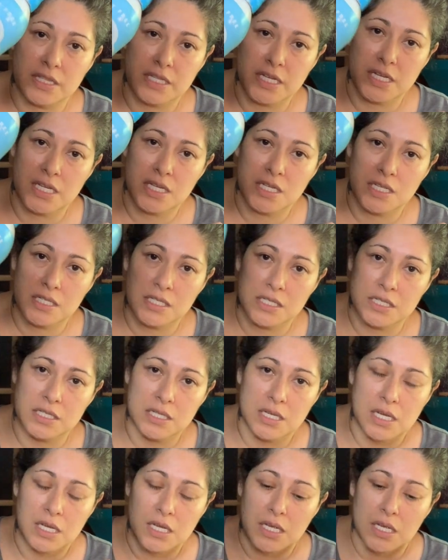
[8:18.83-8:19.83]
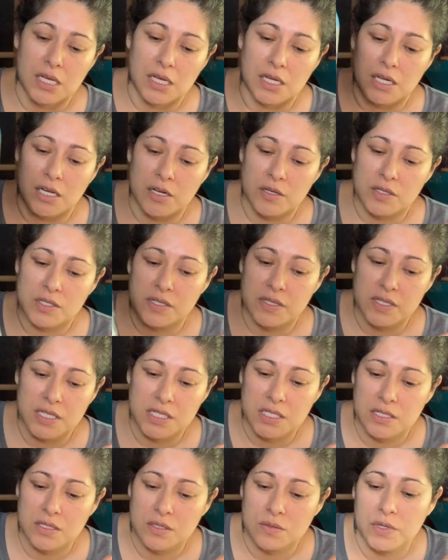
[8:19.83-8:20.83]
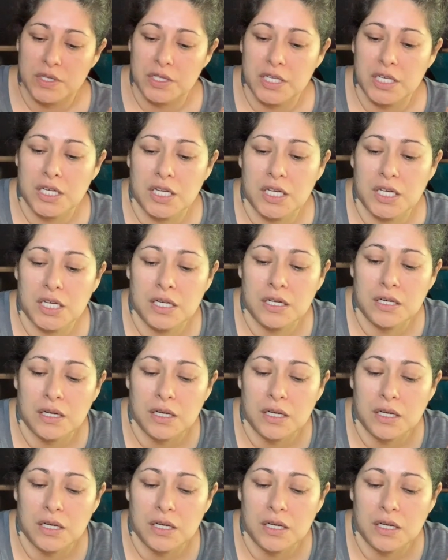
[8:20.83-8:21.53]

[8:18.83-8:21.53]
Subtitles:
this, you know, so this is really good.